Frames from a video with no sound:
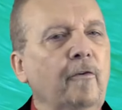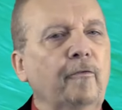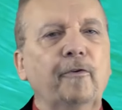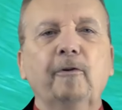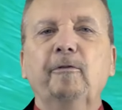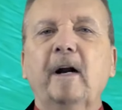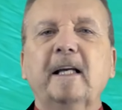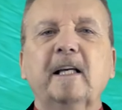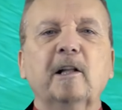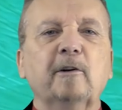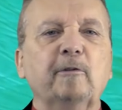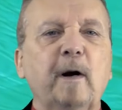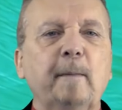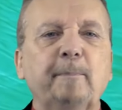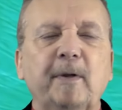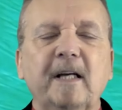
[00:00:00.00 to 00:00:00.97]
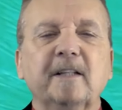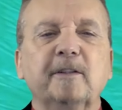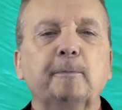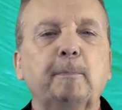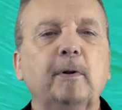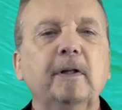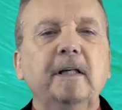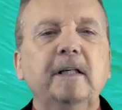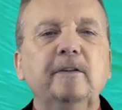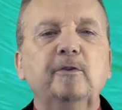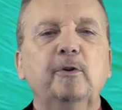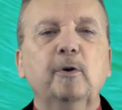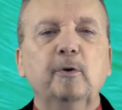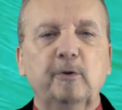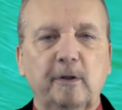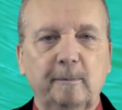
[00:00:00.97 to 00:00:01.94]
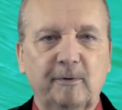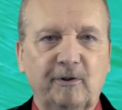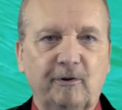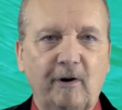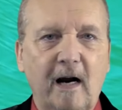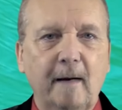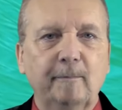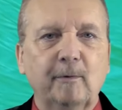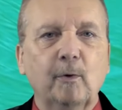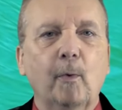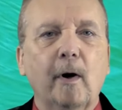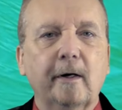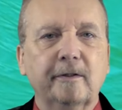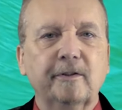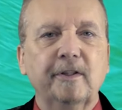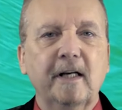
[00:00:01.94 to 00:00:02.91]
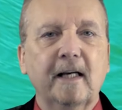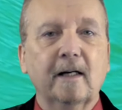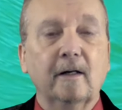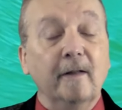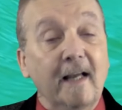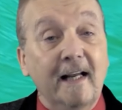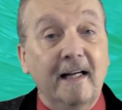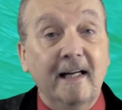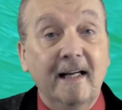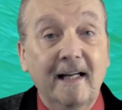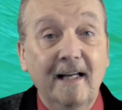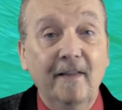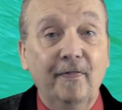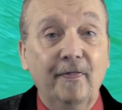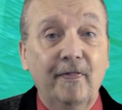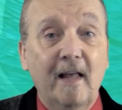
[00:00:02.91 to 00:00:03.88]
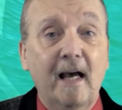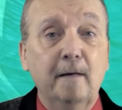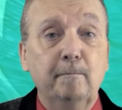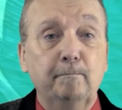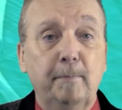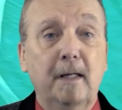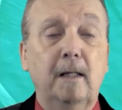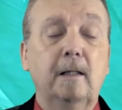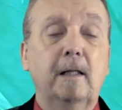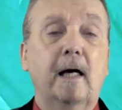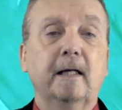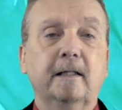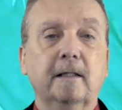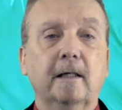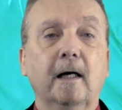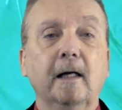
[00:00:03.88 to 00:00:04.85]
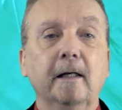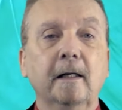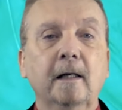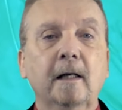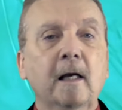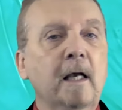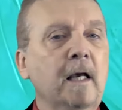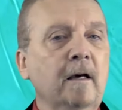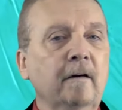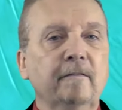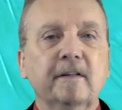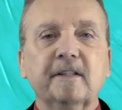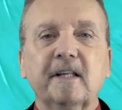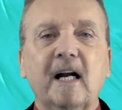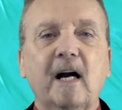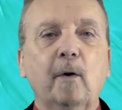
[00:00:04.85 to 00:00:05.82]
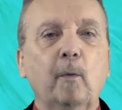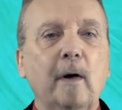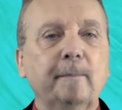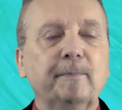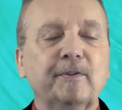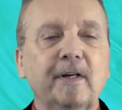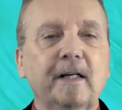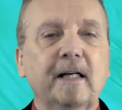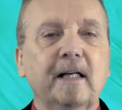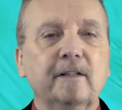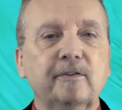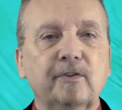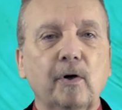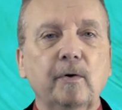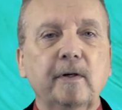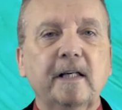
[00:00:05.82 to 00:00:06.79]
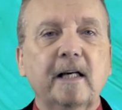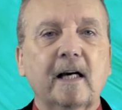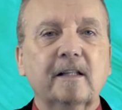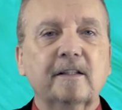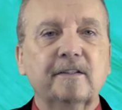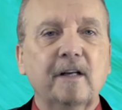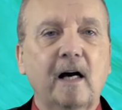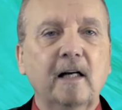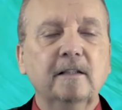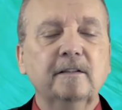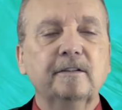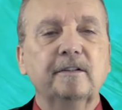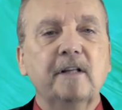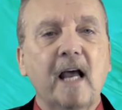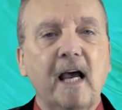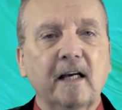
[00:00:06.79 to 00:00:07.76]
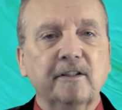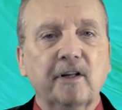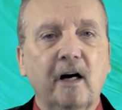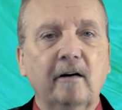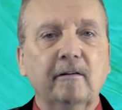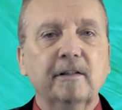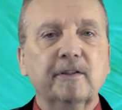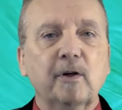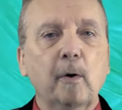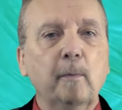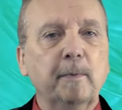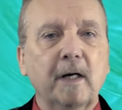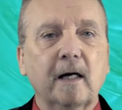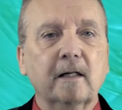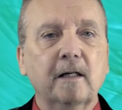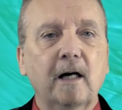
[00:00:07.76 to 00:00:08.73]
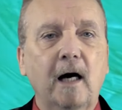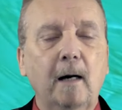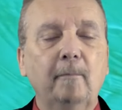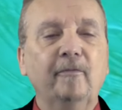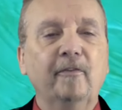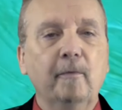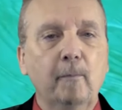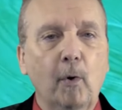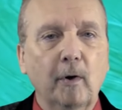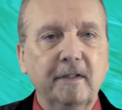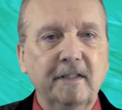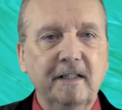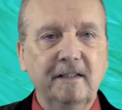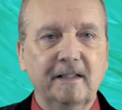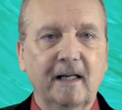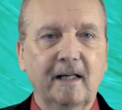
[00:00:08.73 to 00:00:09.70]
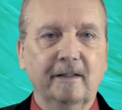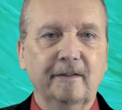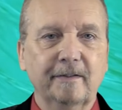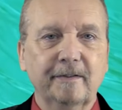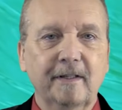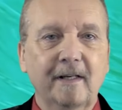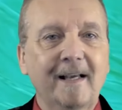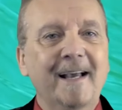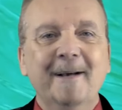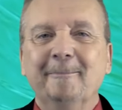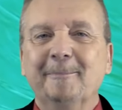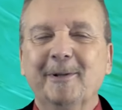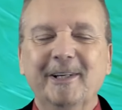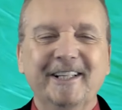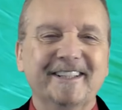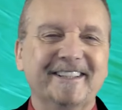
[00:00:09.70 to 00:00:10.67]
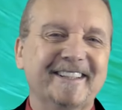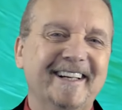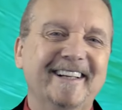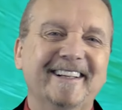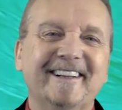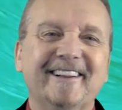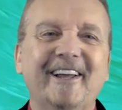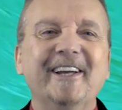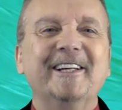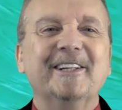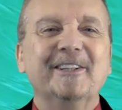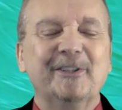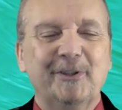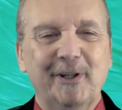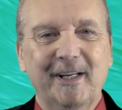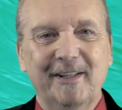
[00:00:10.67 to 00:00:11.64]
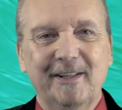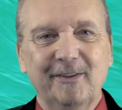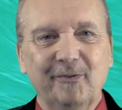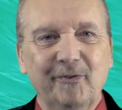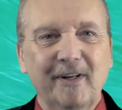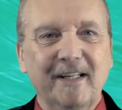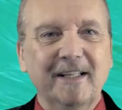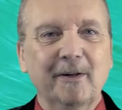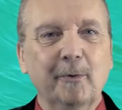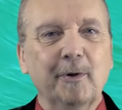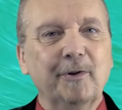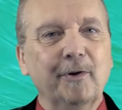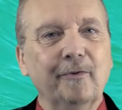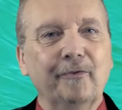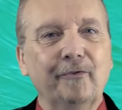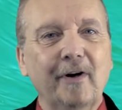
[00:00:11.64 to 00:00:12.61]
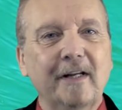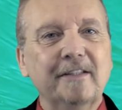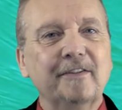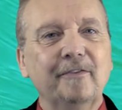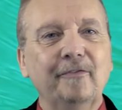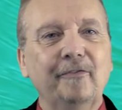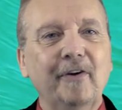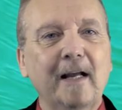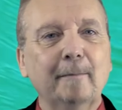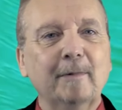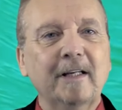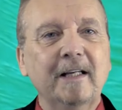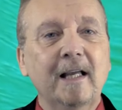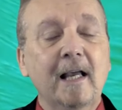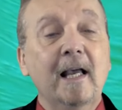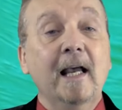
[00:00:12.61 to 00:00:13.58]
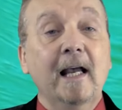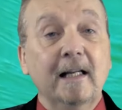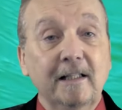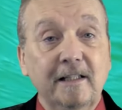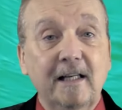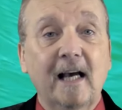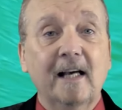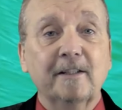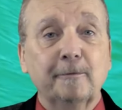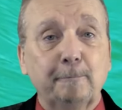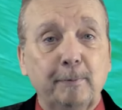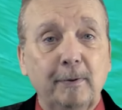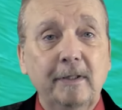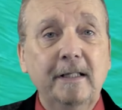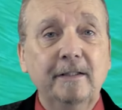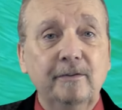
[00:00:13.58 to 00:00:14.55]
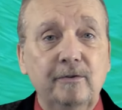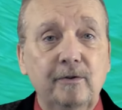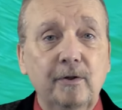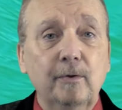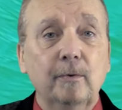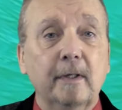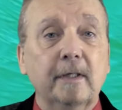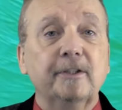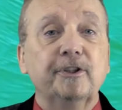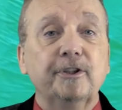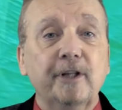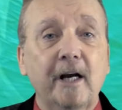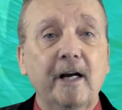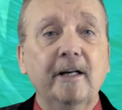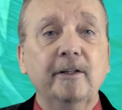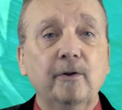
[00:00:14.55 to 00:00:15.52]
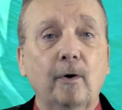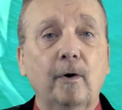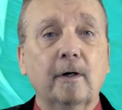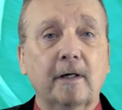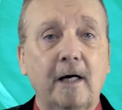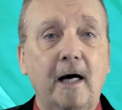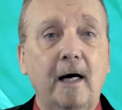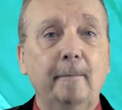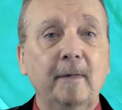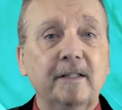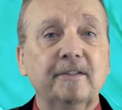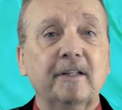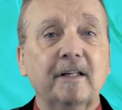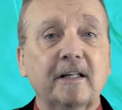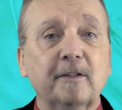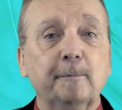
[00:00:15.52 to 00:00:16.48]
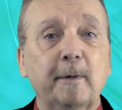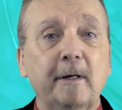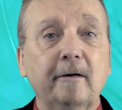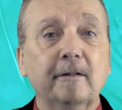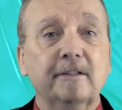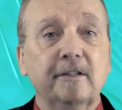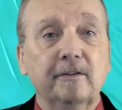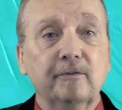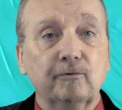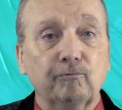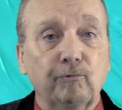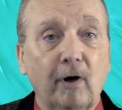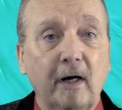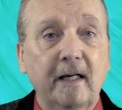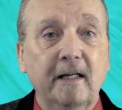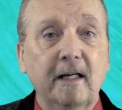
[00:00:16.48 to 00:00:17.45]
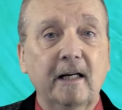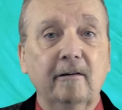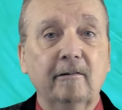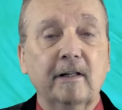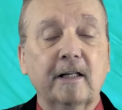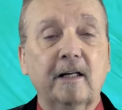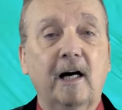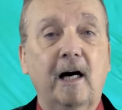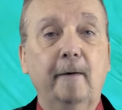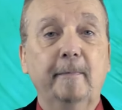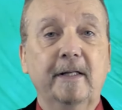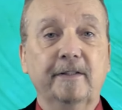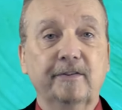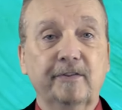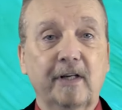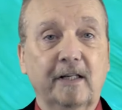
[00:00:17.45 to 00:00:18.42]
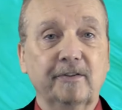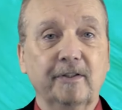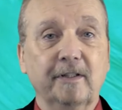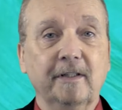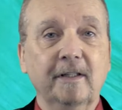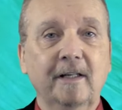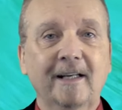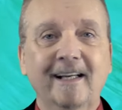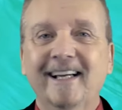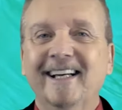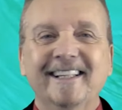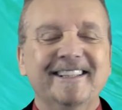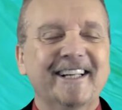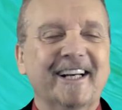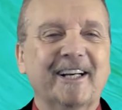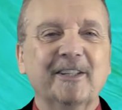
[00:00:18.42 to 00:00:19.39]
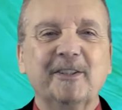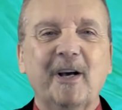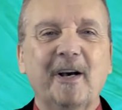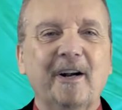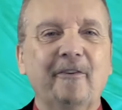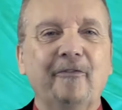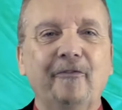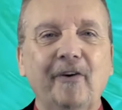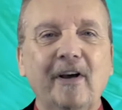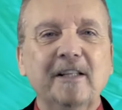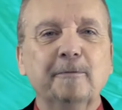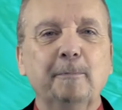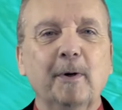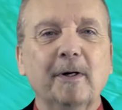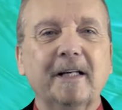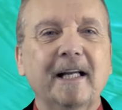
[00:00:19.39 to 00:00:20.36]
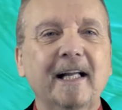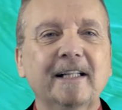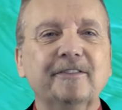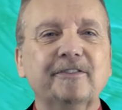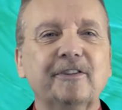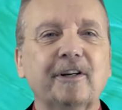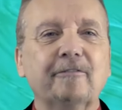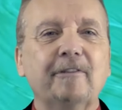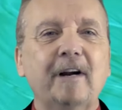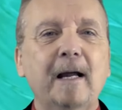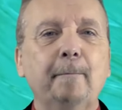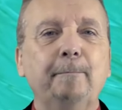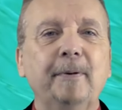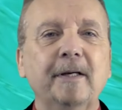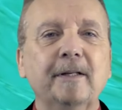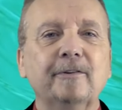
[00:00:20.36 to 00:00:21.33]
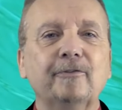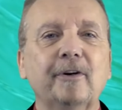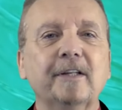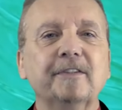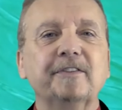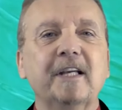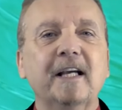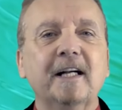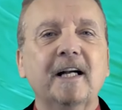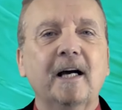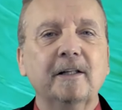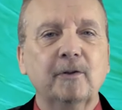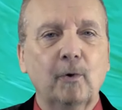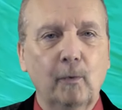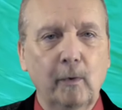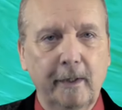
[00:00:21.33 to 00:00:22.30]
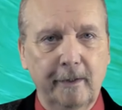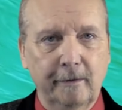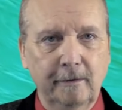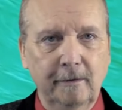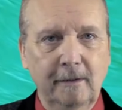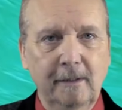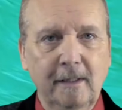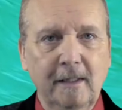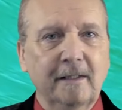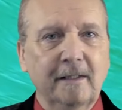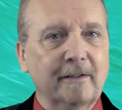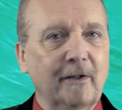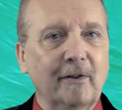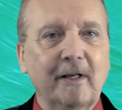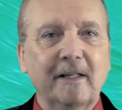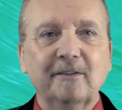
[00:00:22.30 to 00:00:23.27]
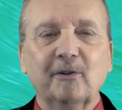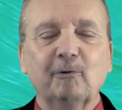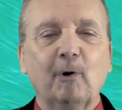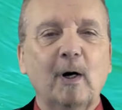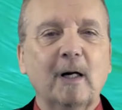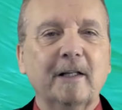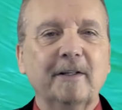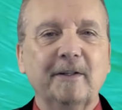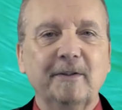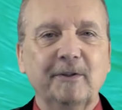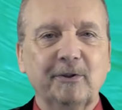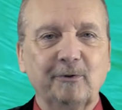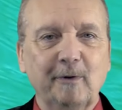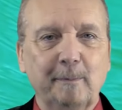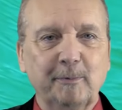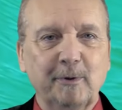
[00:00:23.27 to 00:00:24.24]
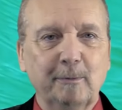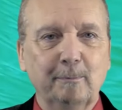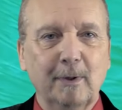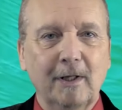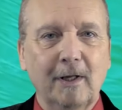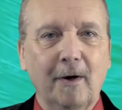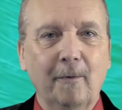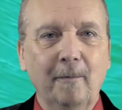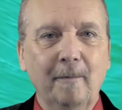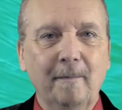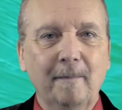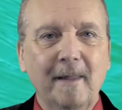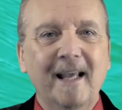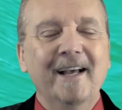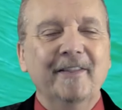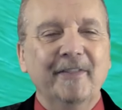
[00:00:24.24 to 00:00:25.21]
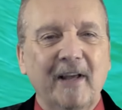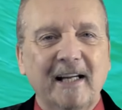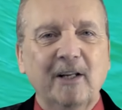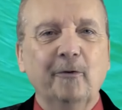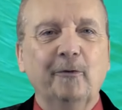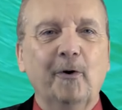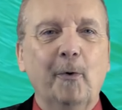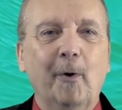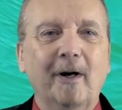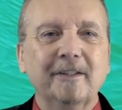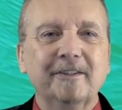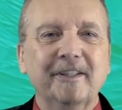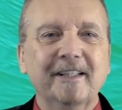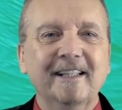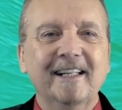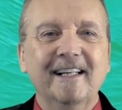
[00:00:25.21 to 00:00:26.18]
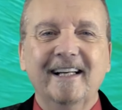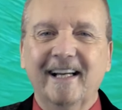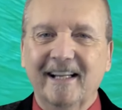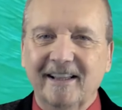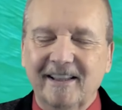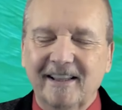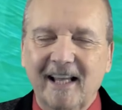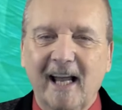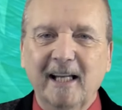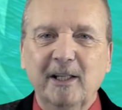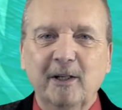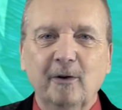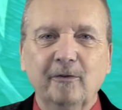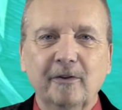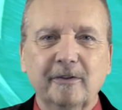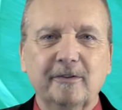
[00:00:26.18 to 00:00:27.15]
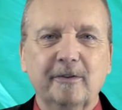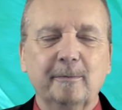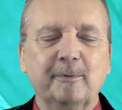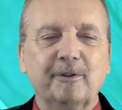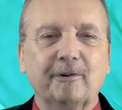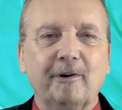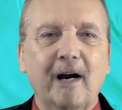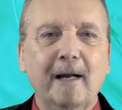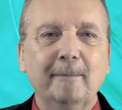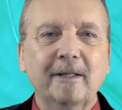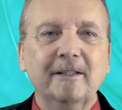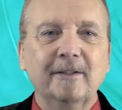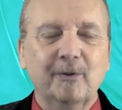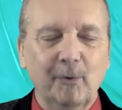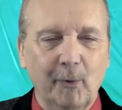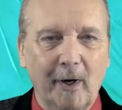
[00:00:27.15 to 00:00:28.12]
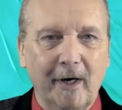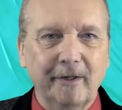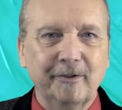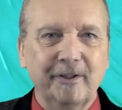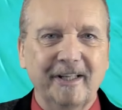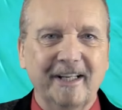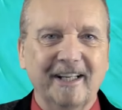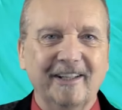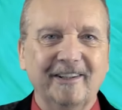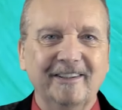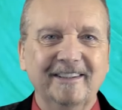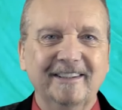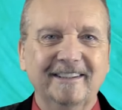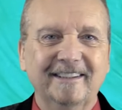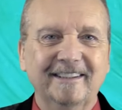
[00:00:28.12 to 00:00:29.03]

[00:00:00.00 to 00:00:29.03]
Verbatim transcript: For regular updates, please do subscribe to our channel and hit that bell icon. Visit our website at zodiacsigns-horoscope.com for more details. Please like and share this video with your friends and family. And yes, please do share your comments and experiences right here in the comments section. Check us out on Facebook, Instagram, Pinterest, and on Twitter. The links are all in the description below. Thank you for watching, and thank you for subscribing to our channel.